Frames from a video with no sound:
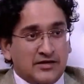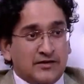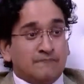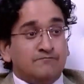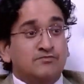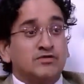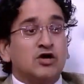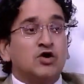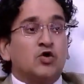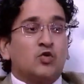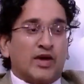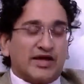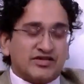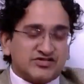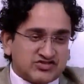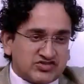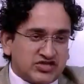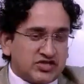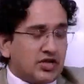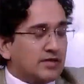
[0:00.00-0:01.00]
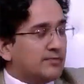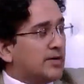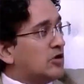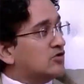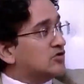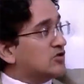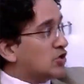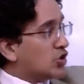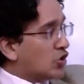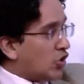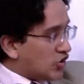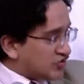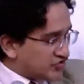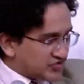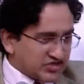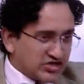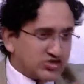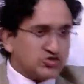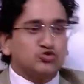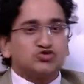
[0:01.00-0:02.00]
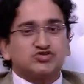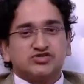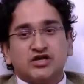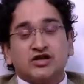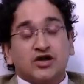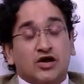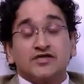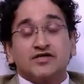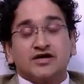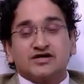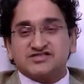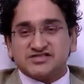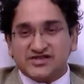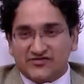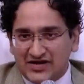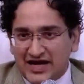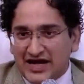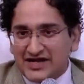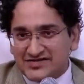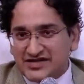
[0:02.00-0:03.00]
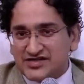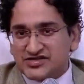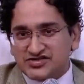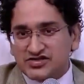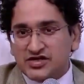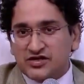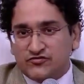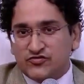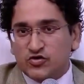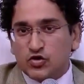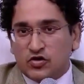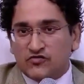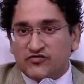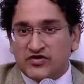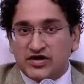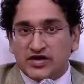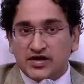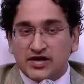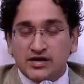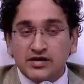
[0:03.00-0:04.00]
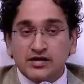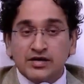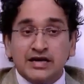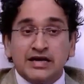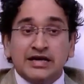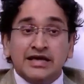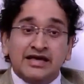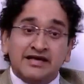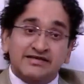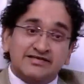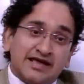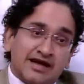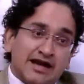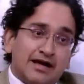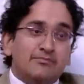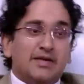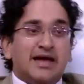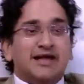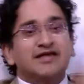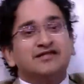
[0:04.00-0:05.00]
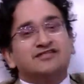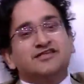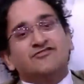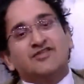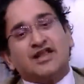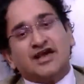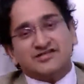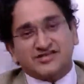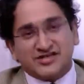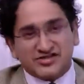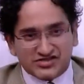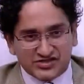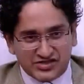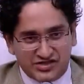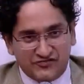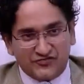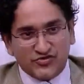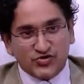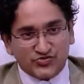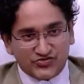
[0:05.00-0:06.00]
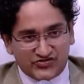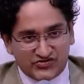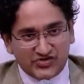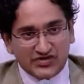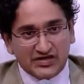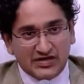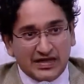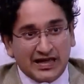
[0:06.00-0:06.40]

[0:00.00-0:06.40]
The question about the constitutional or the civilizational view of India is there are many civilizational views.